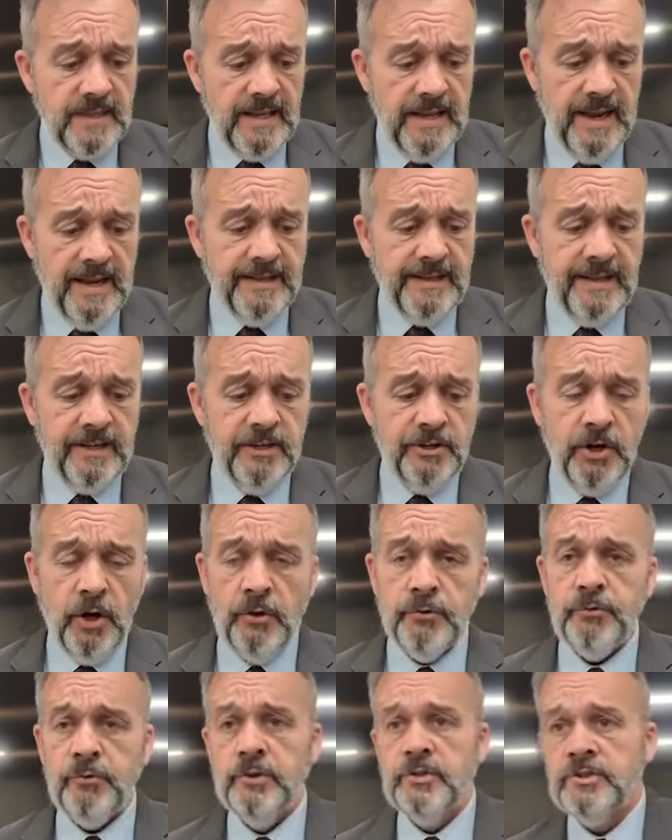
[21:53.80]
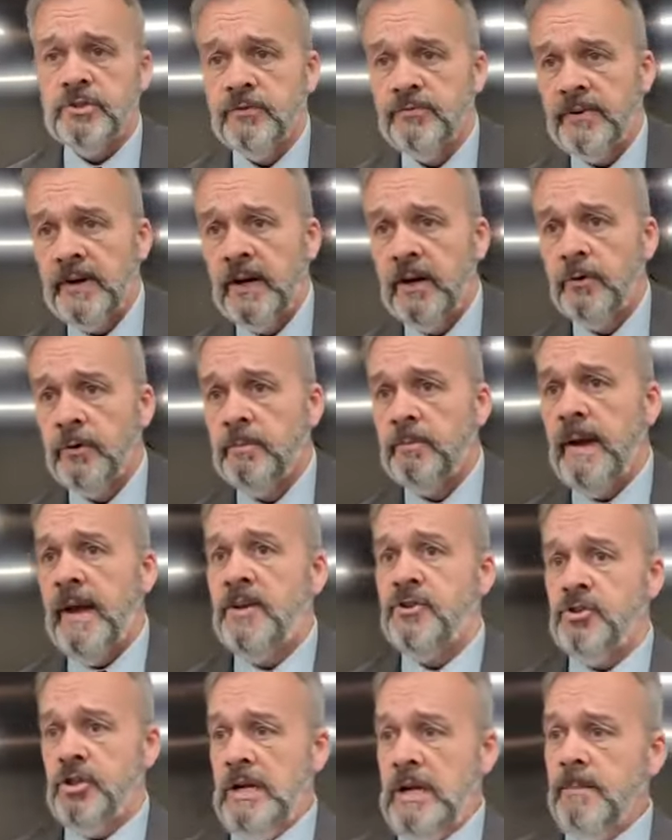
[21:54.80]
had that adulterous affair with
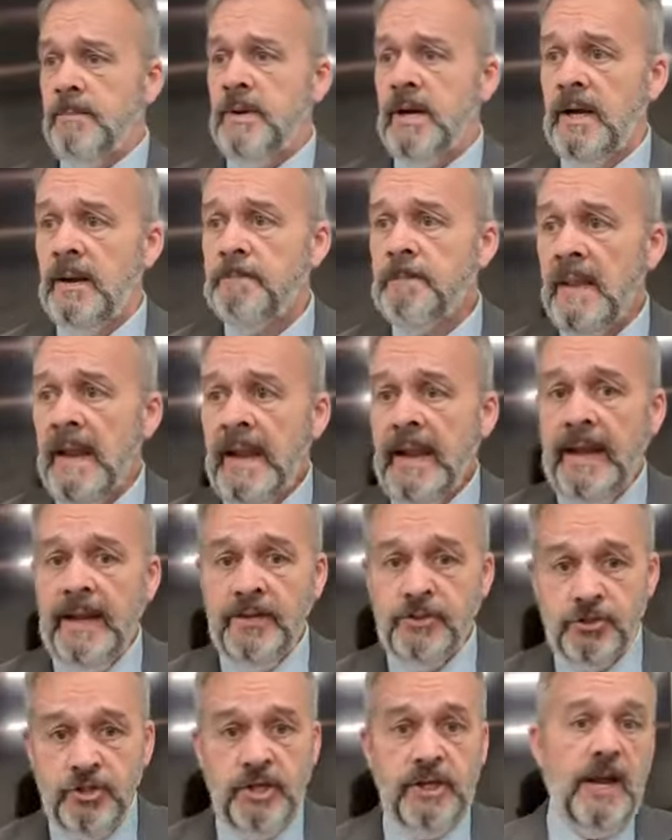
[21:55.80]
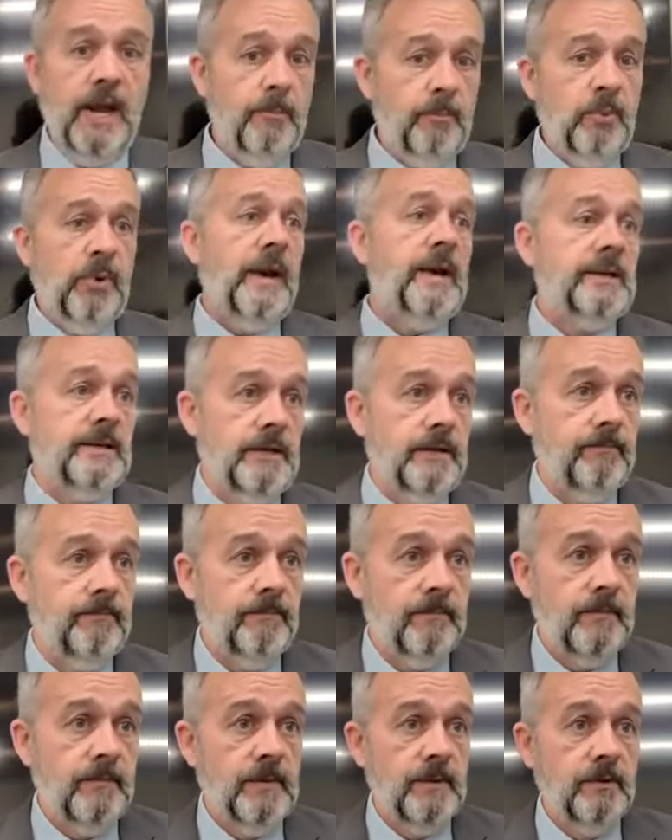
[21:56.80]
Bathsheba and she got pregnant,
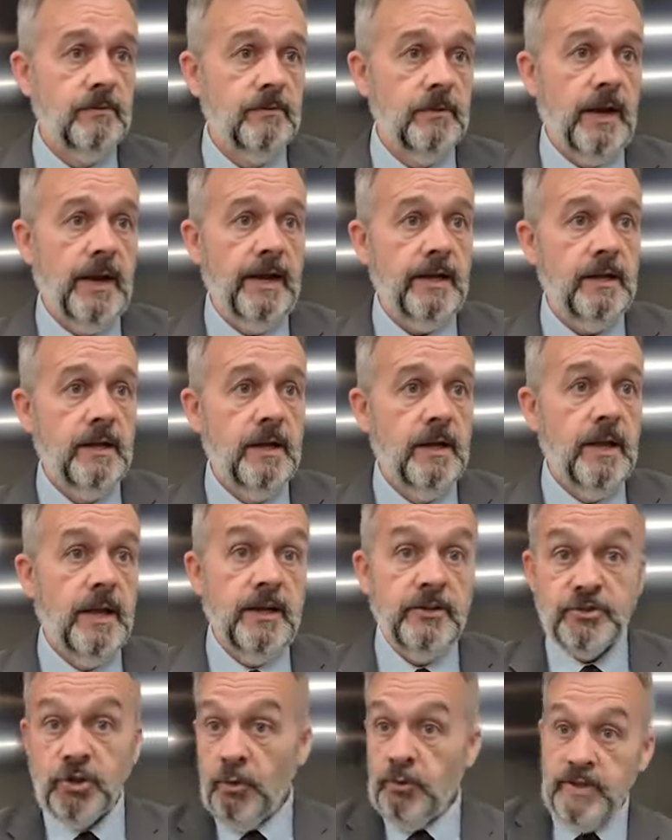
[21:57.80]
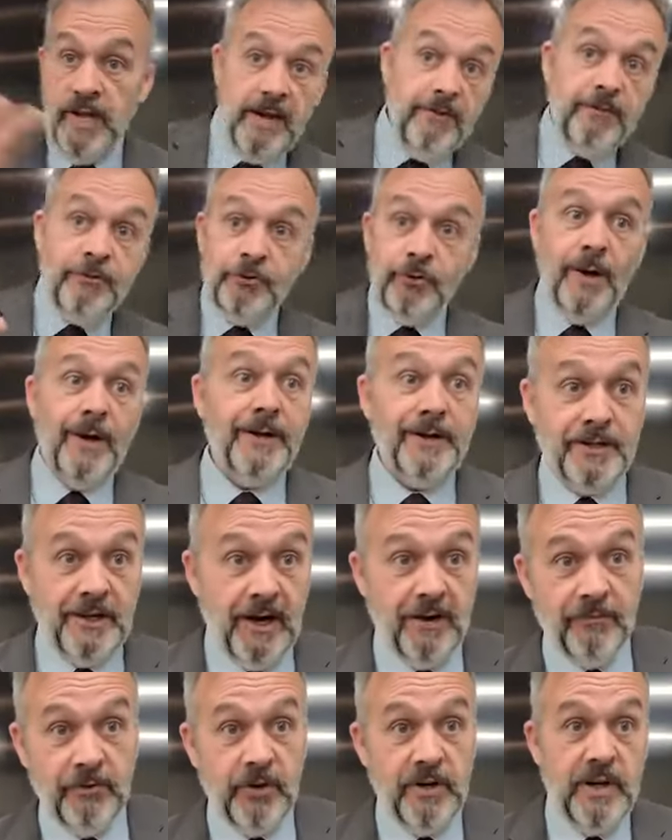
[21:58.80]
right? And so David tried to
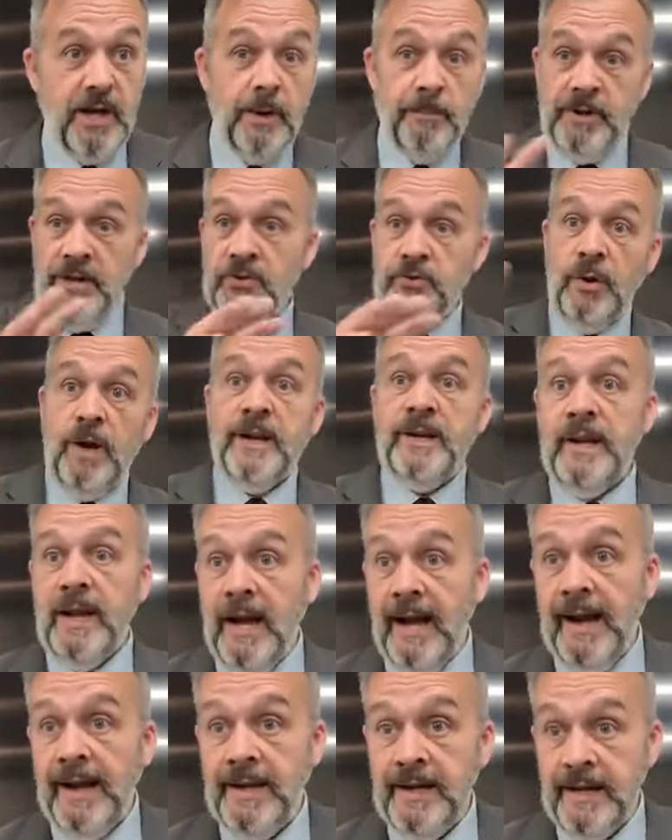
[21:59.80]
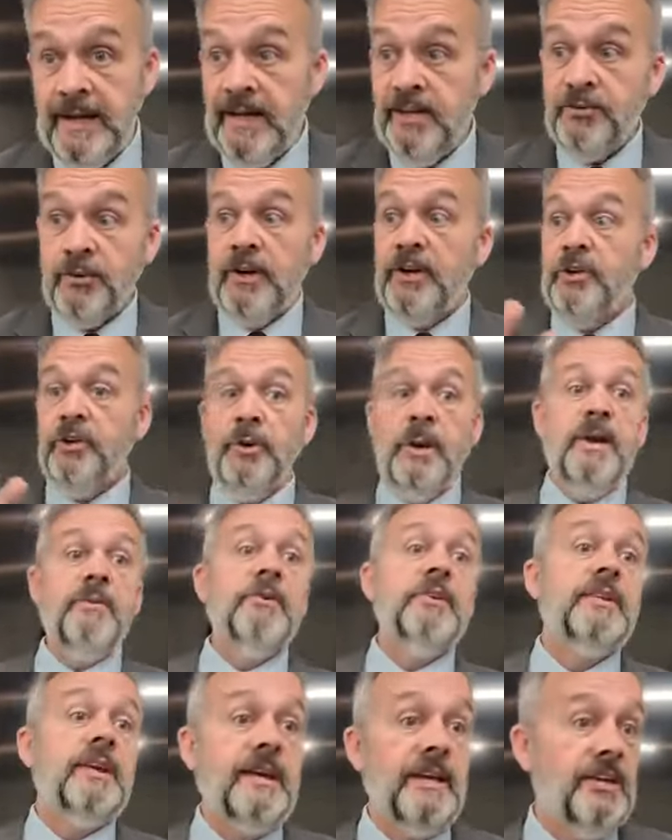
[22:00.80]
cover it up. He tried to hide it. He tried to do
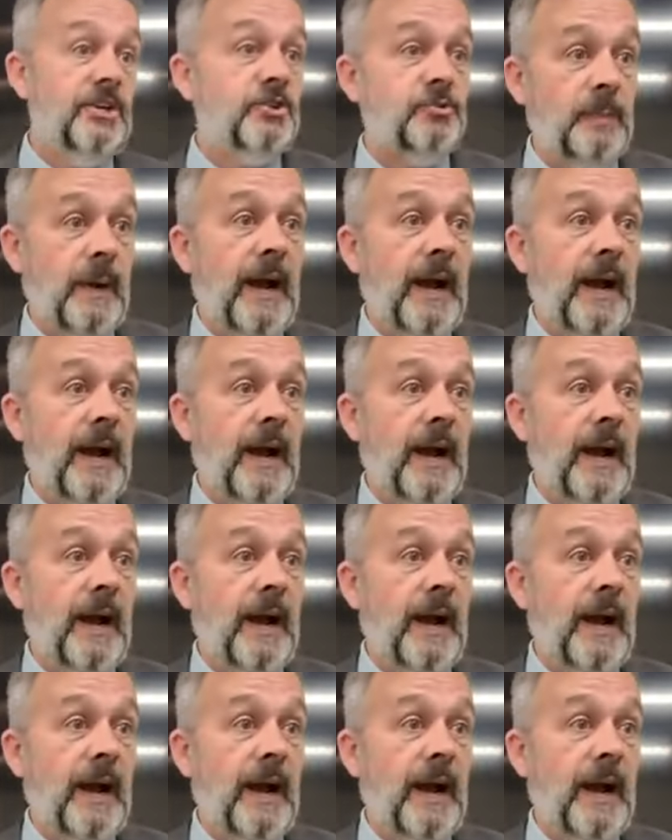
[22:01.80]
everything in his